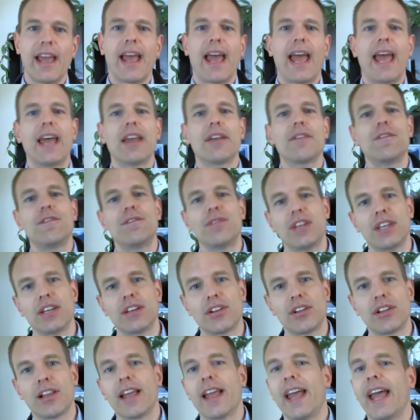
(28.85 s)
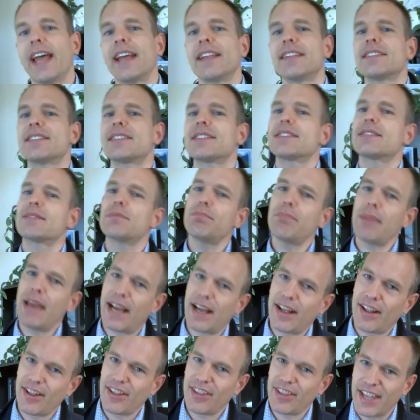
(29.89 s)
and feel and
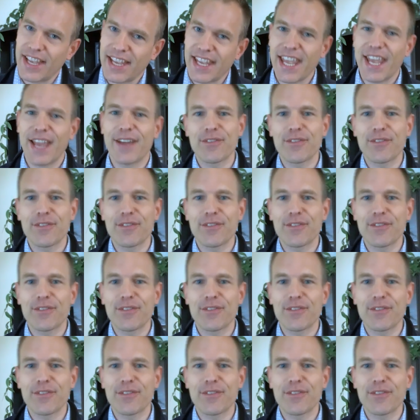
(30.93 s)
smell like